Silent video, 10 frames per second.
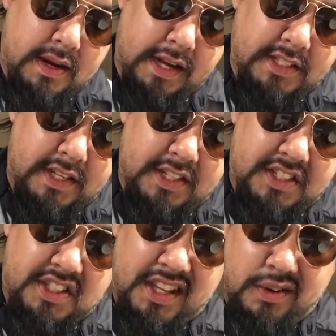Like I said, a
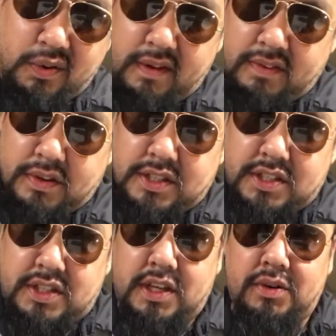steel. If you use a
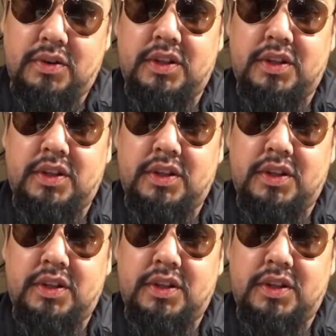steel, you